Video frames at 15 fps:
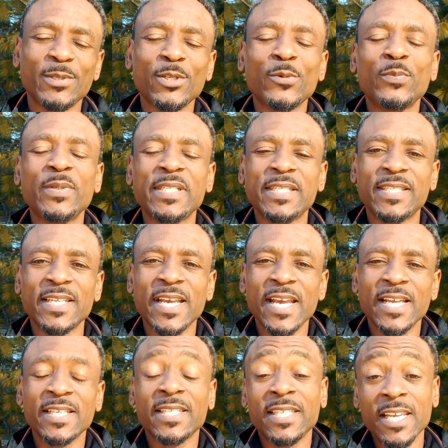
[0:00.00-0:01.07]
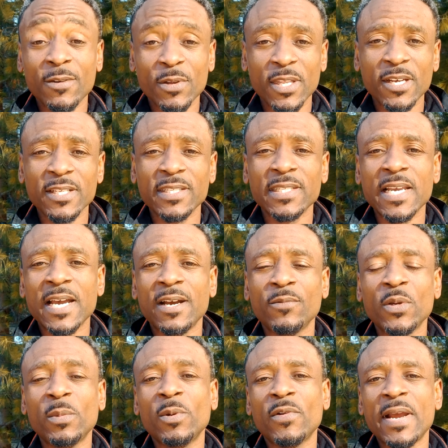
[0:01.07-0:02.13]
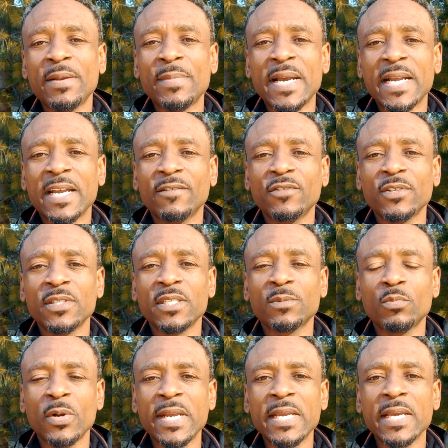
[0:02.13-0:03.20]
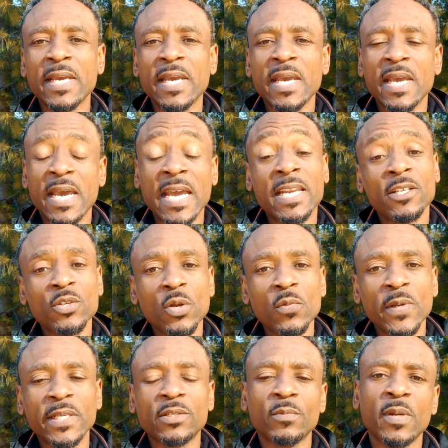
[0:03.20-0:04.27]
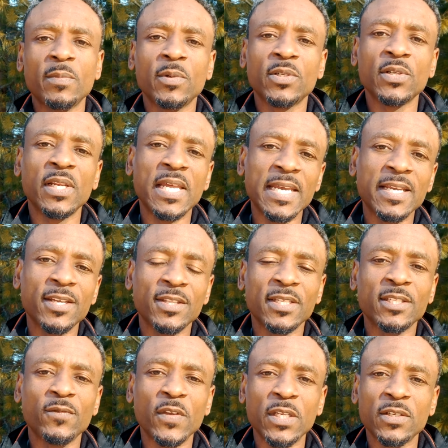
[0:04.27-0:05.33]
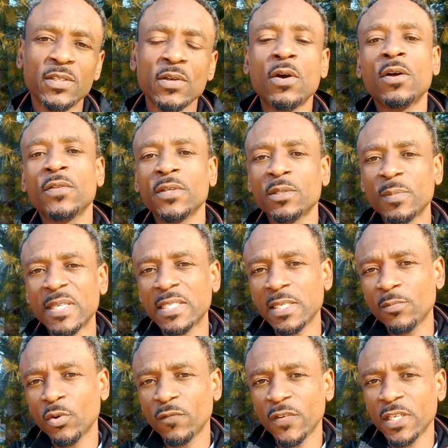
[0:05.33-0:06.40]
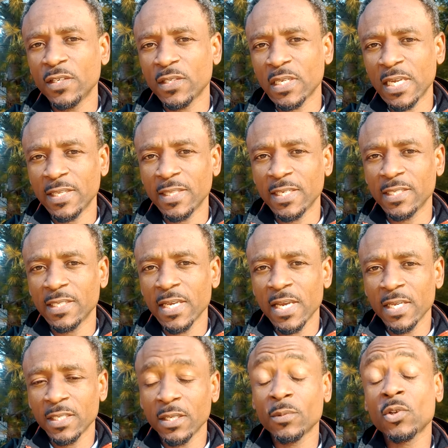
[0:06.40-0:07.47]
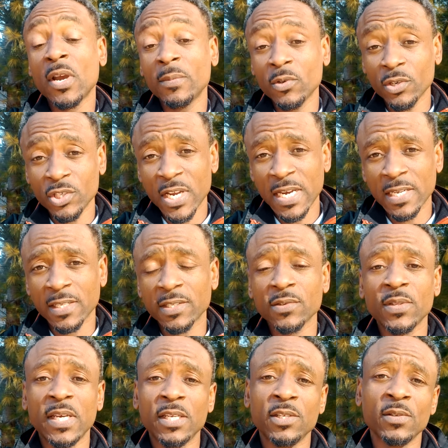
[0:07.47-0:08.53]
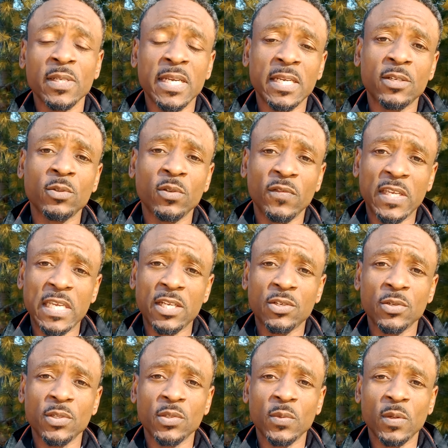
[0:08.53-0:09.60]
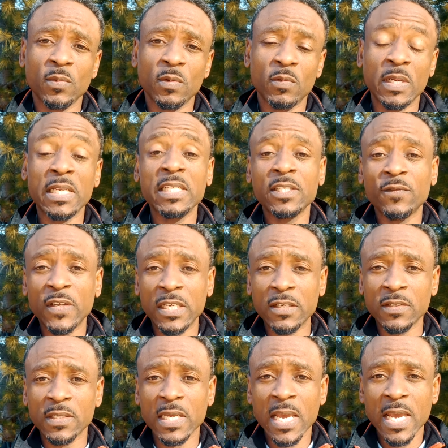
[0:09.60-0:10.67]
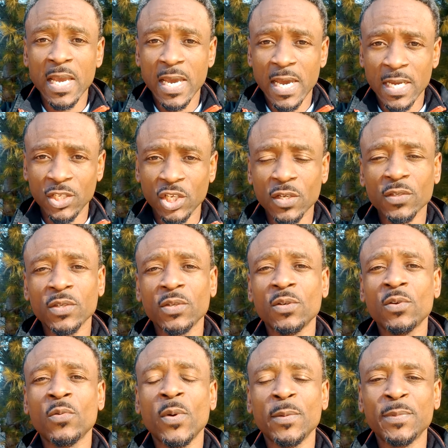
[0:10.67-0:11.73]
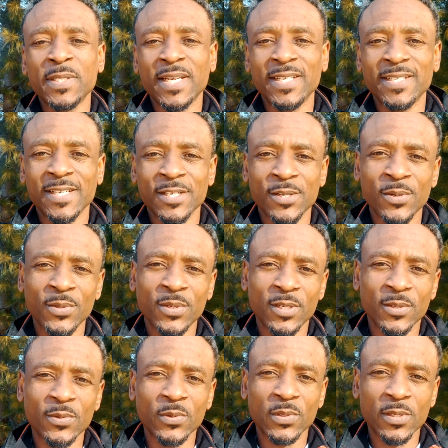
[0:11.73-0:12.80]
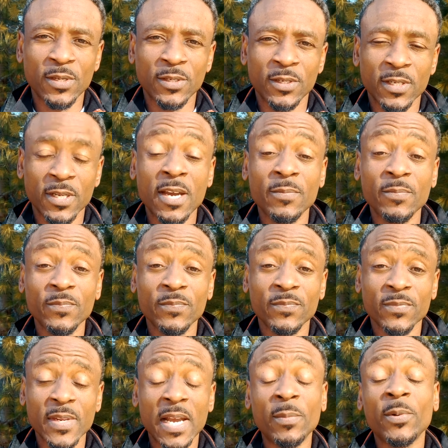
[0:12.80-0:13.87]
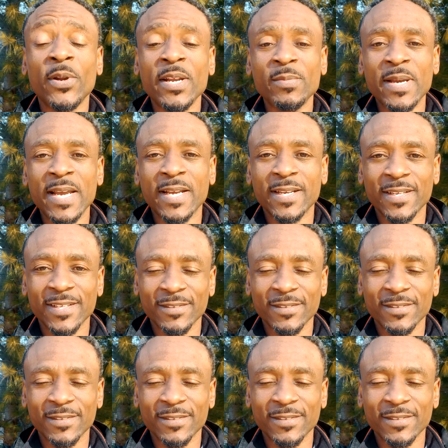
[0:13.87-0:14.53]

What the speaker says: So please stay with us. We'll be right back after this break. And as always, remember to like this video so others may see more videos like this. Subscribe to our channel so that you'll get notifications when we release videos. And check us out on our website at go.gooselaw.com. I'll be right back.